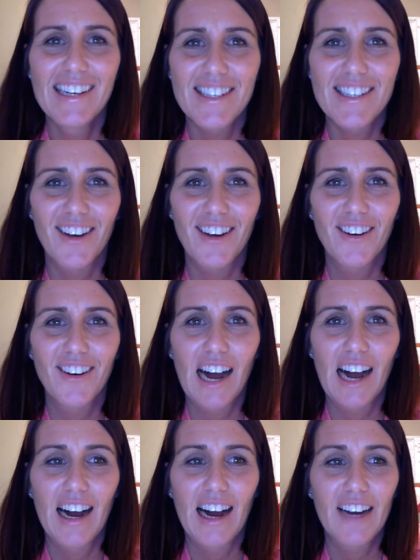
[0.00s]
So
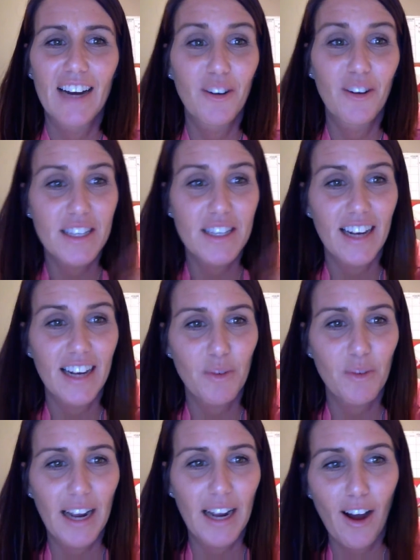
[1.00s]
I don't know what's
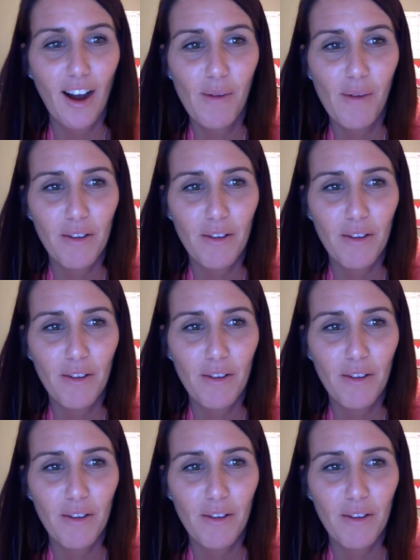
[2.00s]
next. When I got home,